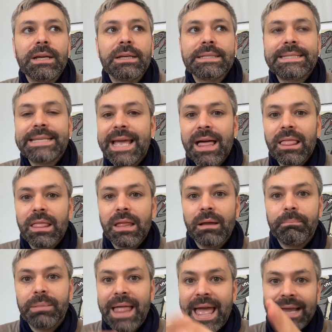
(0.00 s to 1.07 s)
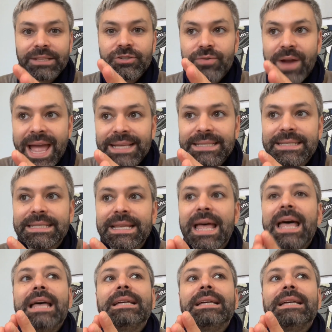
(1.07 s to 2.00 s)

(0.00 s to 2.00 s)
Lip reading: sell a black dress.